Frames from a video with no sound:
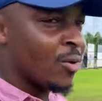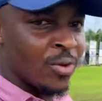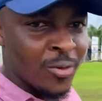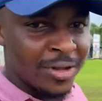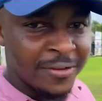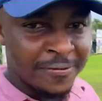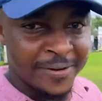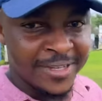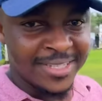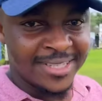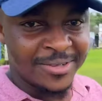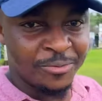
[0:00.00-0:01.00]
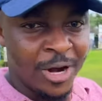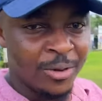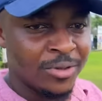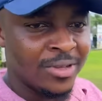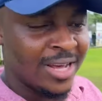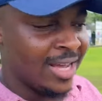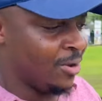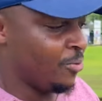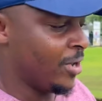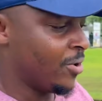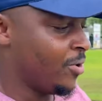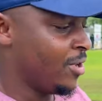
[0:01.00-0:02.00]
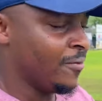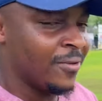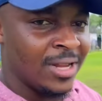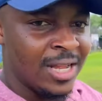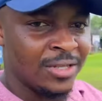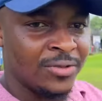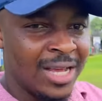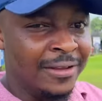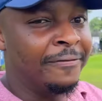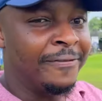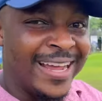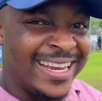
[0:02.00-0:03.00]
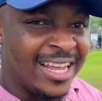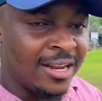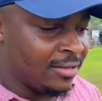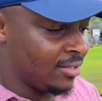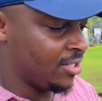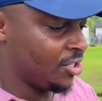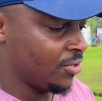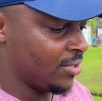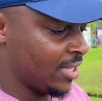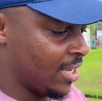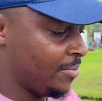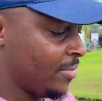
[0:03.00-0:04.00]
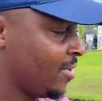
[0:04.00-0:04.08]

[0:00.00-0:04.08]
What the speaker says: we won the first round and we are going up for the last and final decision time.